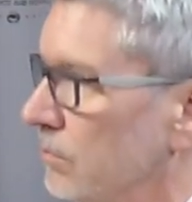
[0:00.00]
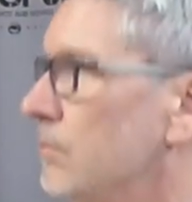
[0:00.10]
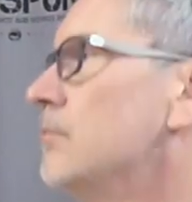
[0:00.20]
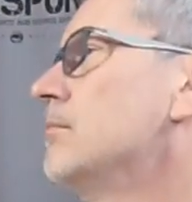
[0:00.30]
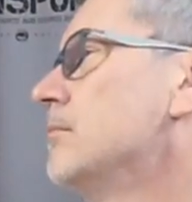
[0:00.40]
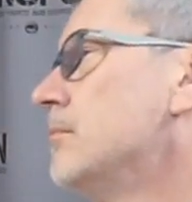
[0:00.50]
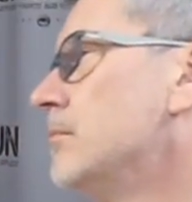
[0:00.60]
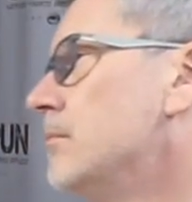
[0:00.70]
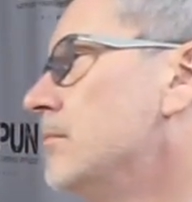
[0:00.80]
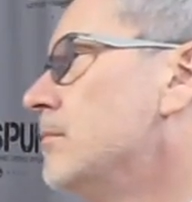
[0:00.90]

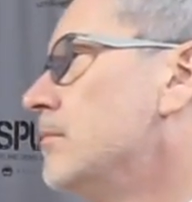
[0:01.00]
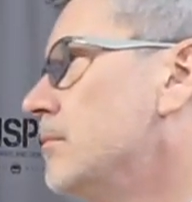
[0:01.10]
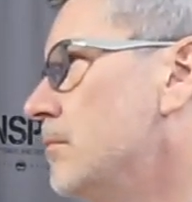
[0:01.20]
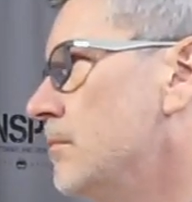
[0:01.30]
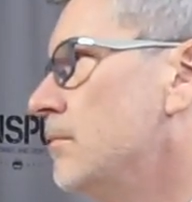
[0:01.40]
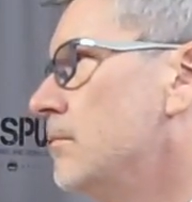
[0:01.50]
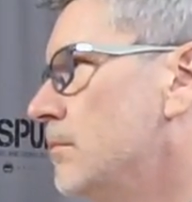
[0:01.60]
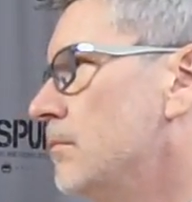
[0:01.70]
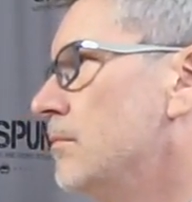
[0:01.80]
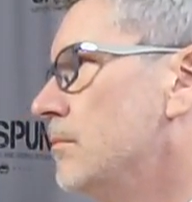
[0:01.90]

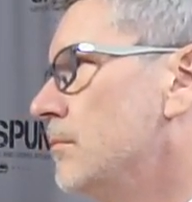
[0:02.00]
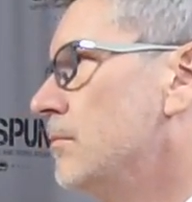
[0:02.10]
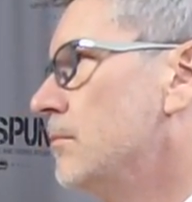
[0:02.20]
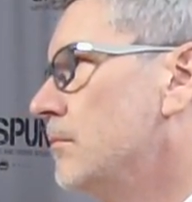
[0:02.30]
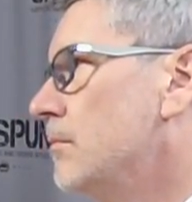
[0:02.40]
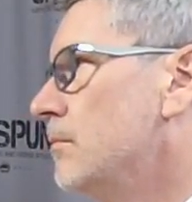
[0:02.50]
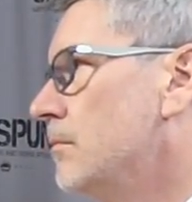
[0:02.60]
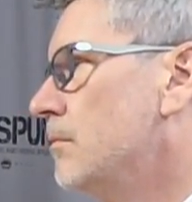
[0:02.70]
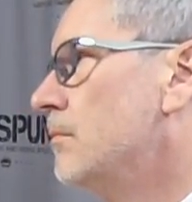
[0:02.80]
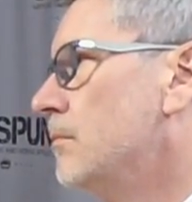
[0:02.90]

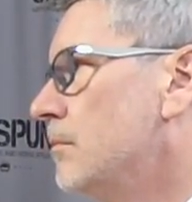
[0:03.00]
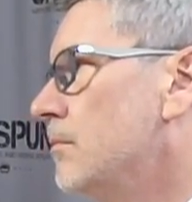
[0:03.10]
No words are spoken by the person on screen.